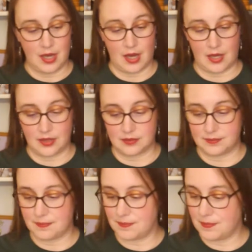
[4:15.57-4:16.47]

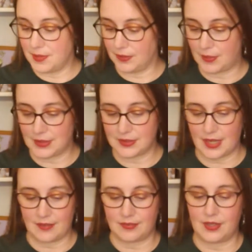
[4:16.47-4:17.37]
The ones that
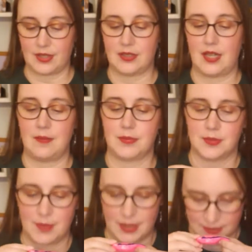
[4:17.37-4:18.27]
have duct tape
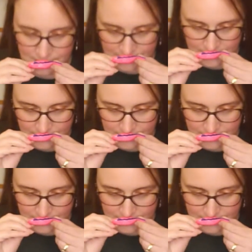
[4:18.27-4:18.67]
smell